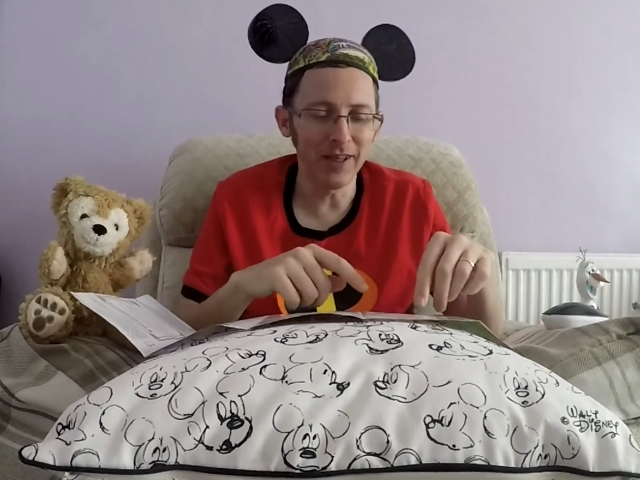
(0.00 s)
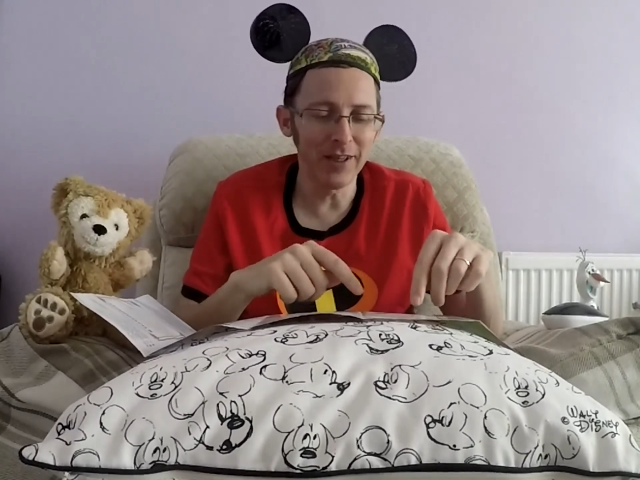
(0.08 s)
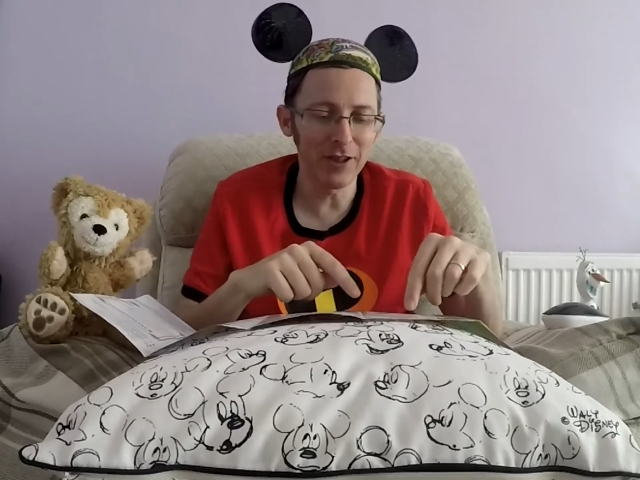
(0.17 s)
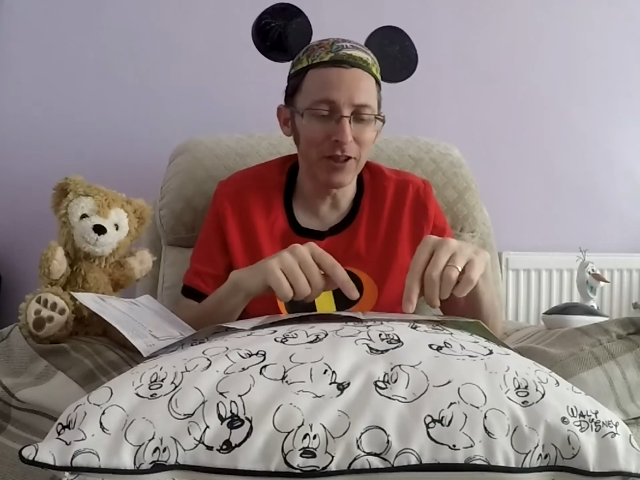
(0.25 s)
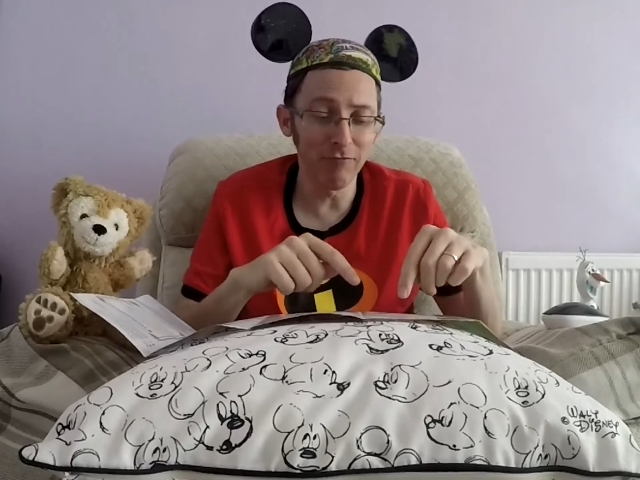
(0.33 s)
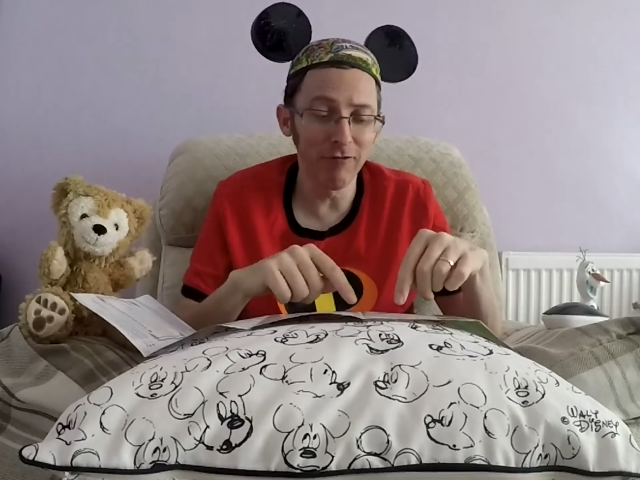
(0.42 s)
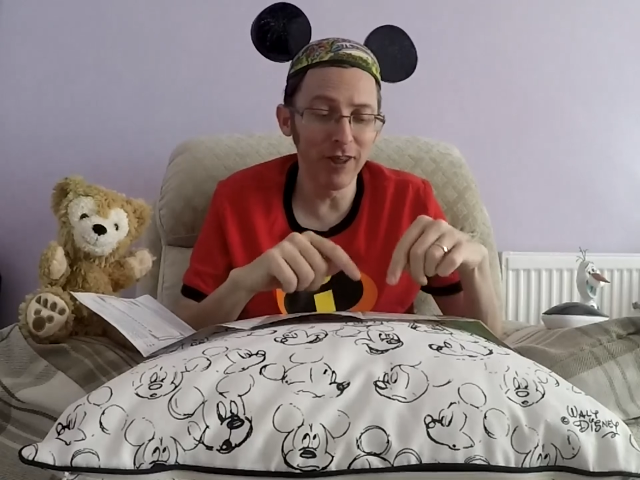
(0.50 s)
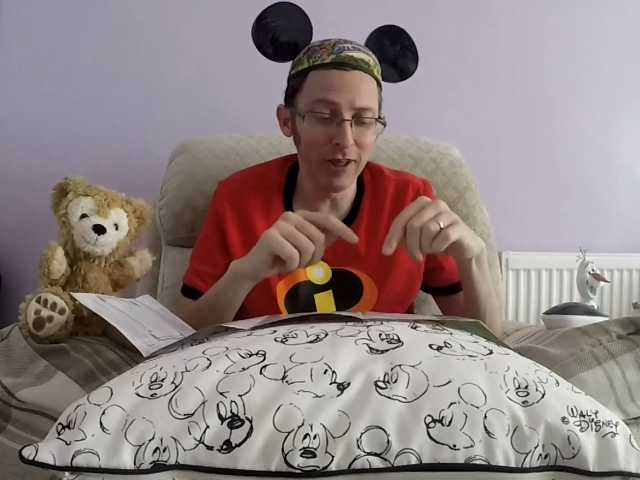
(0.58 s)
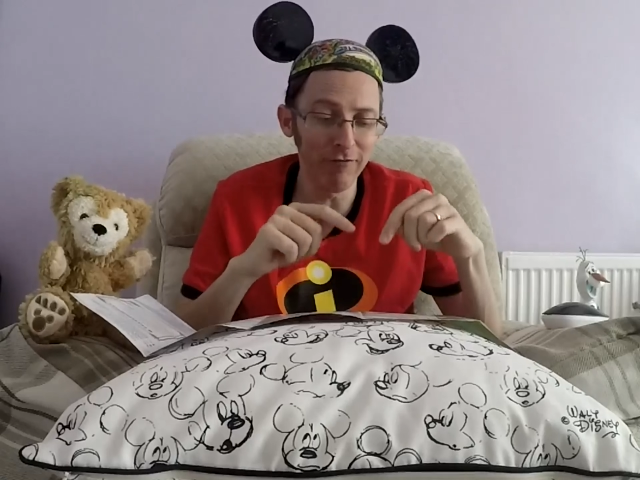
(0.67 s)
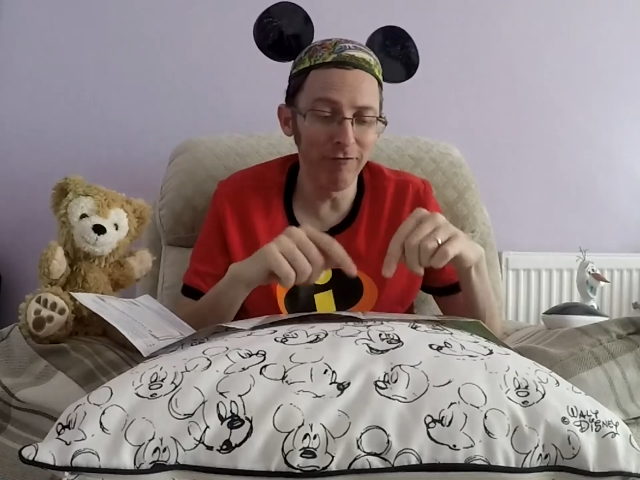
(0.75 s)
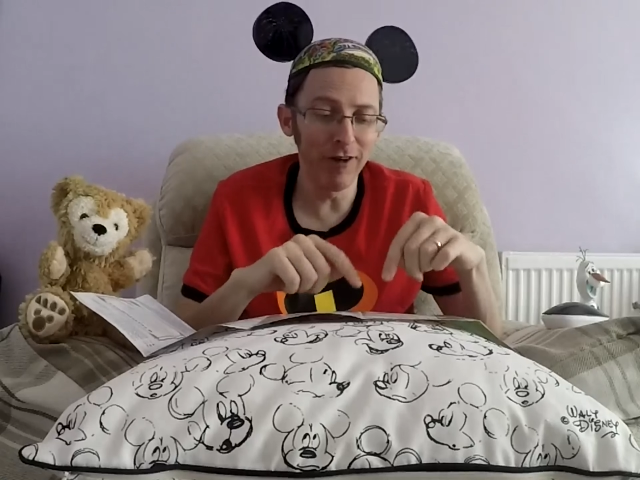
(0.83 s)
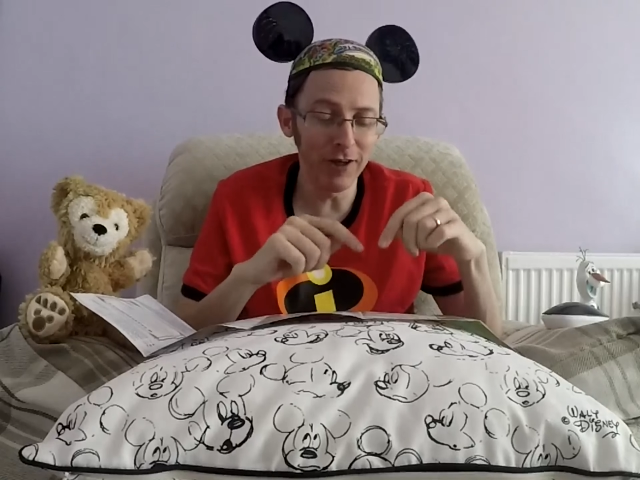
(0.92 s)
It's just a really,
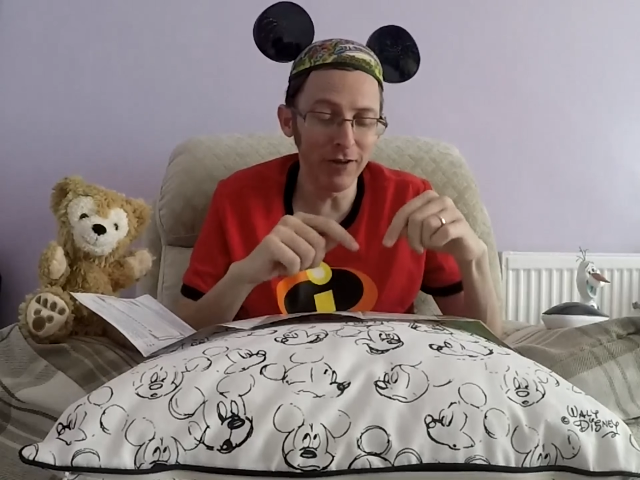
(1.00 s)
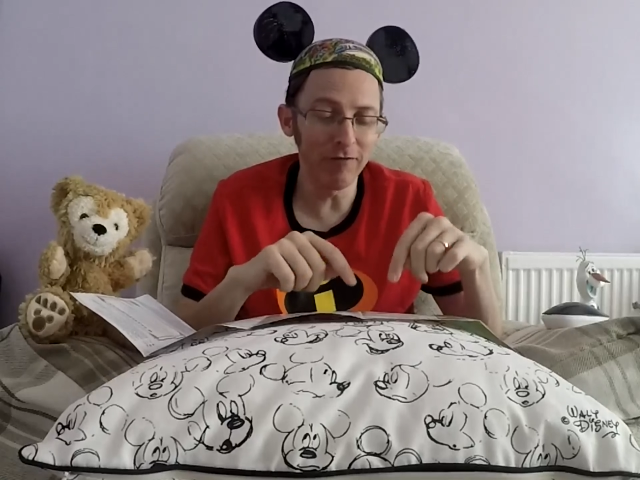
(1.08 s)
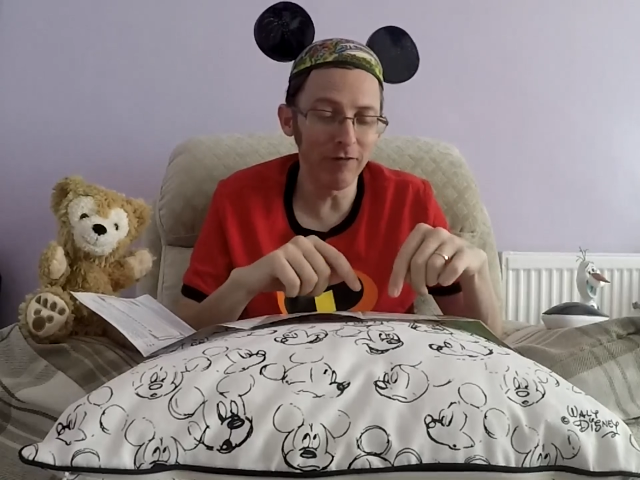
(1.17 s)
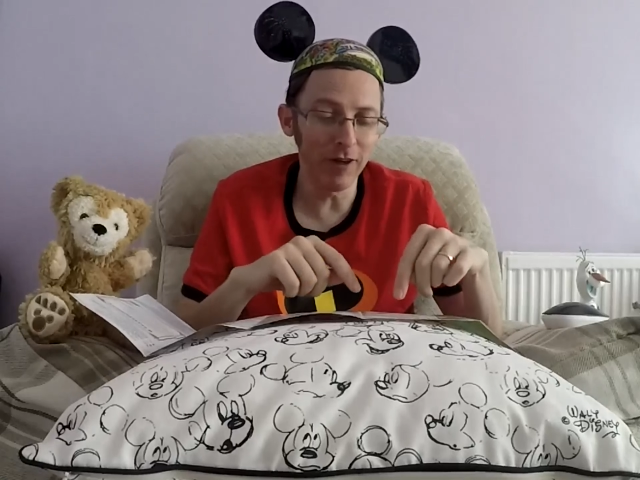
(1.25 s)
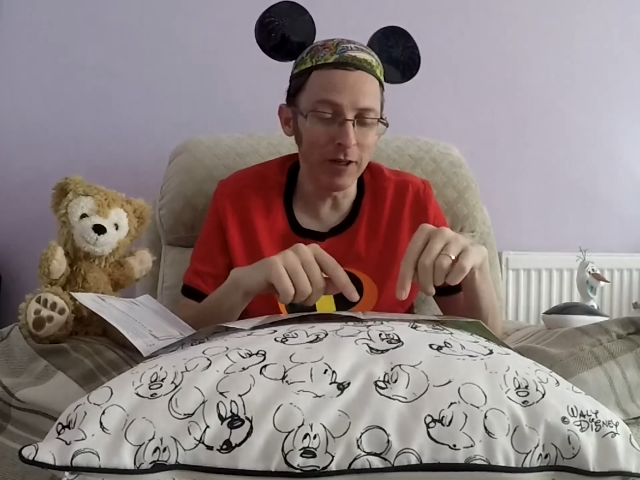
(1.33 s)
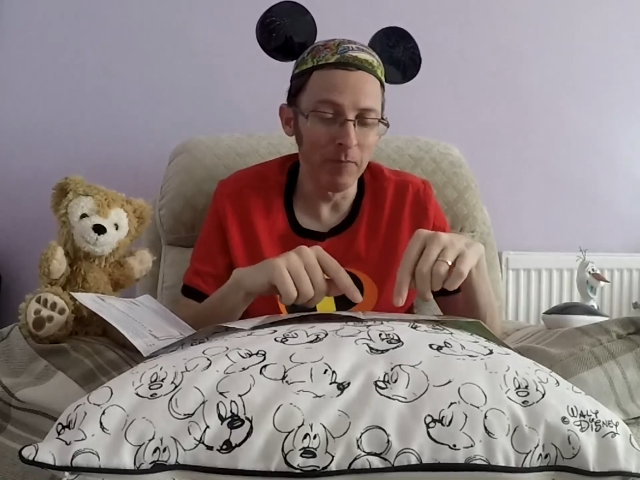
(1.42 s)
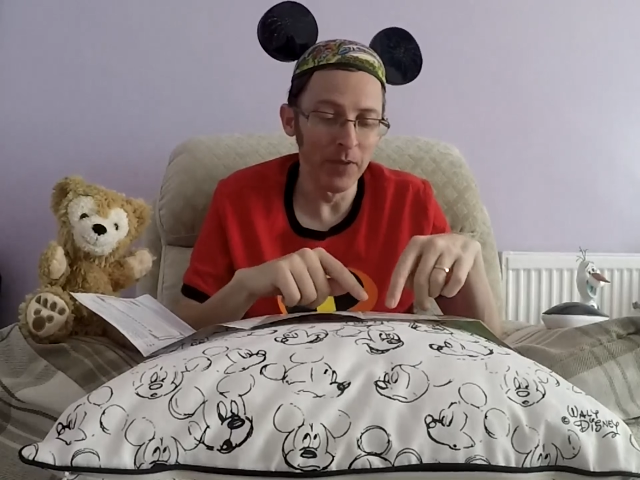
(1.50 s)
really good ride.